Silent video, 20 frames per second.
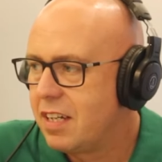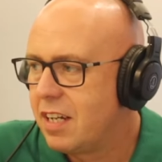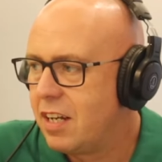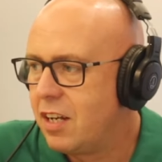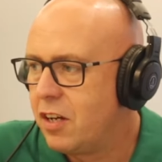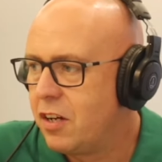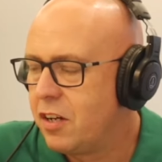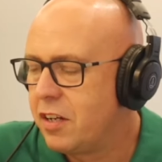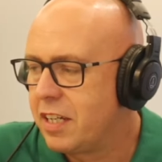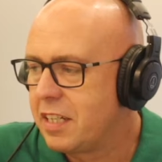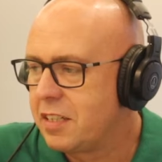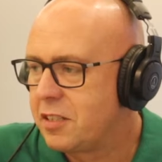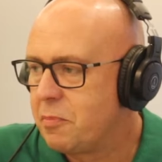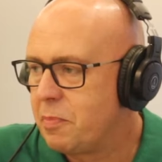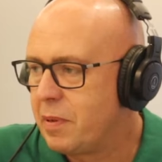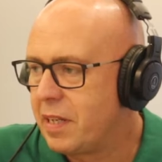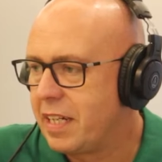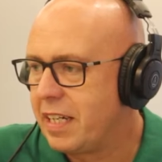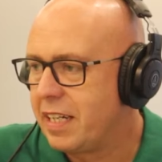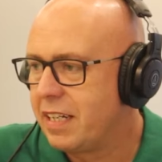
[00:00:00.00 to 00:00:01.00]
learning to
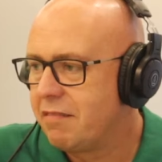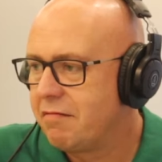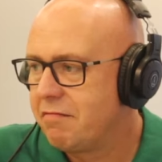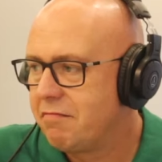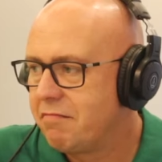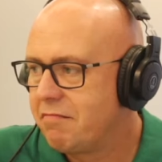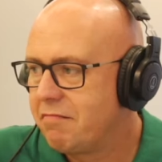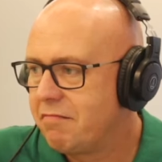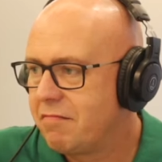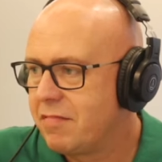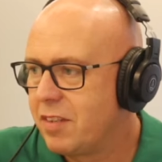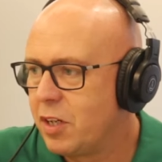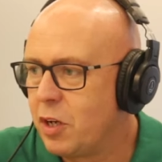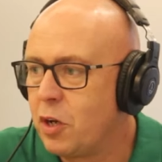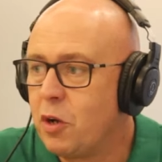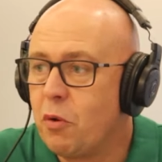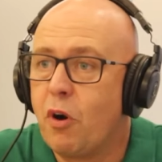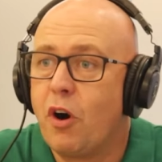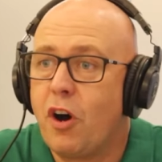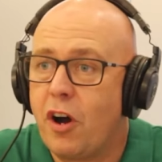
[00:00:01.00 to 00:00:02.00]
be
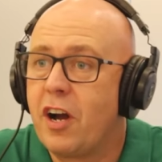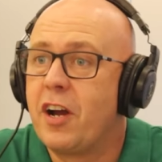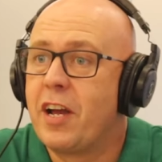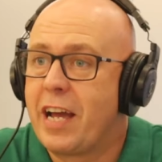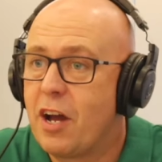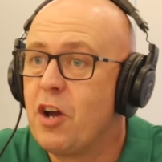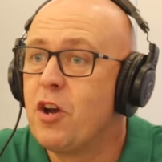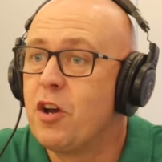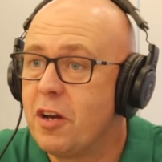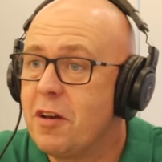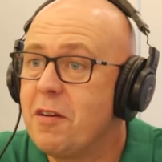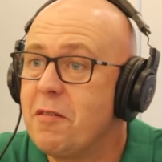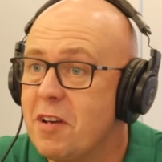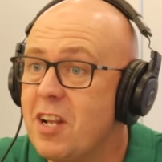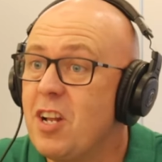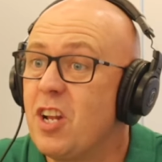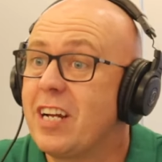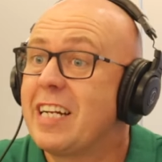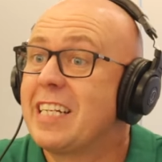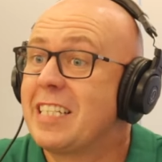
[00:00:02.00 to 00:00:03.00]
who I who,
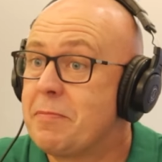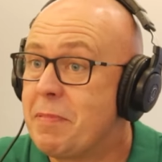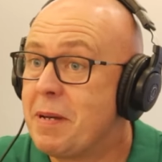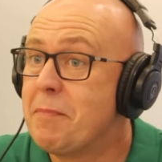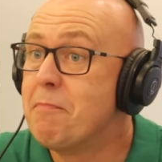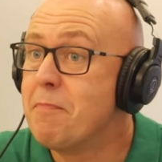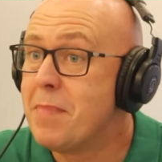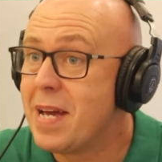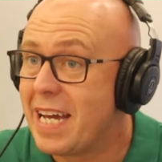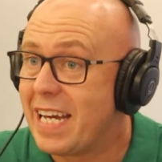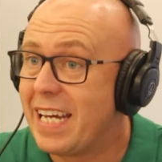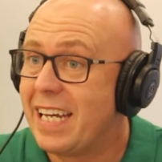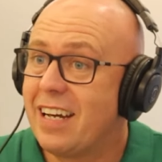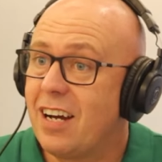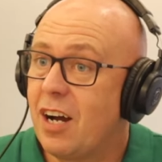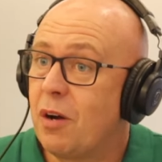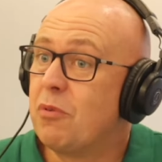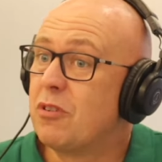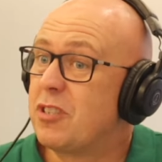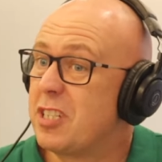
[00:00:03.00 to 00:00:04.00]
learning to be me.
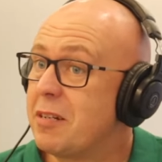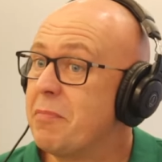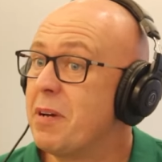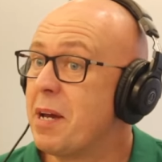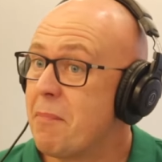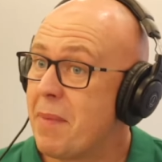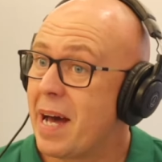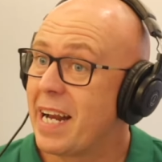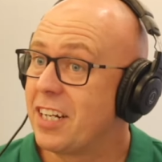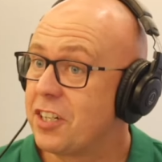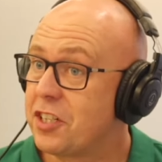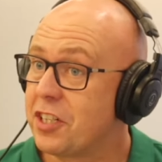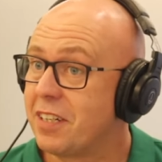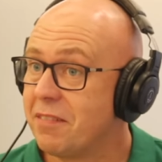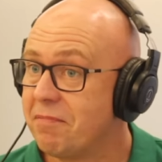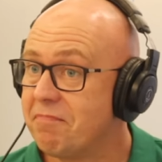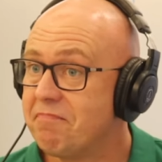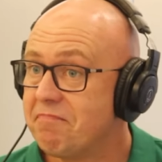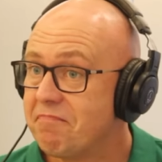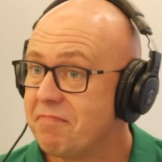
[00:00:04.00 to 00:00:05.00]
I wanted oh. to be a manager.
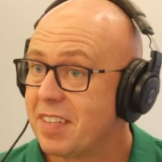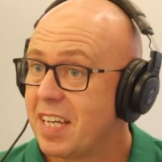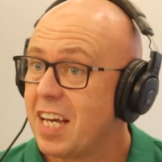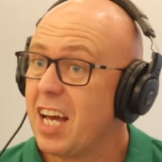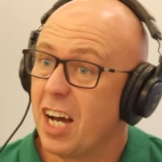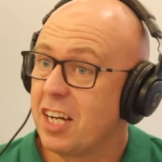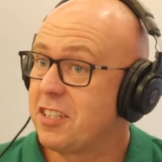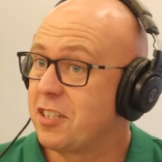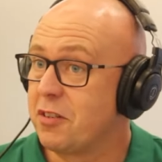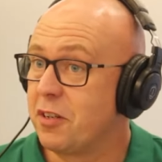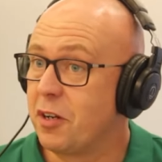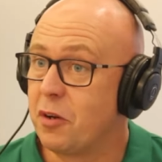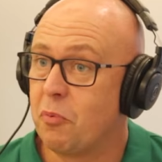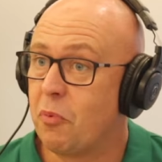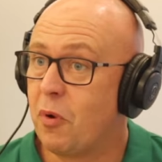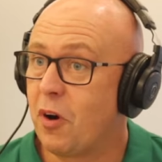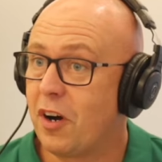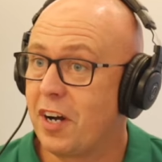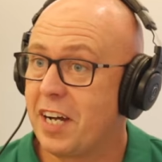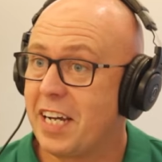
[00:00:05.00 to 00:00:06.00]
Okay. I don't know
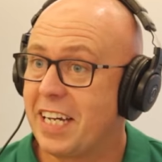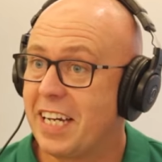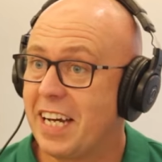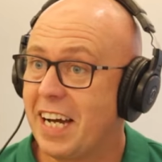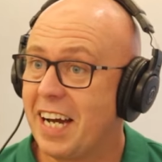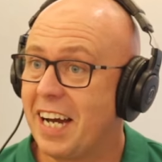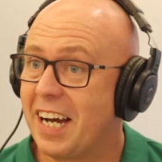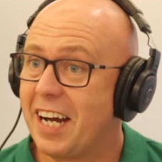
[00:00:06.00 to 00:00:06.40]
why. Yeah.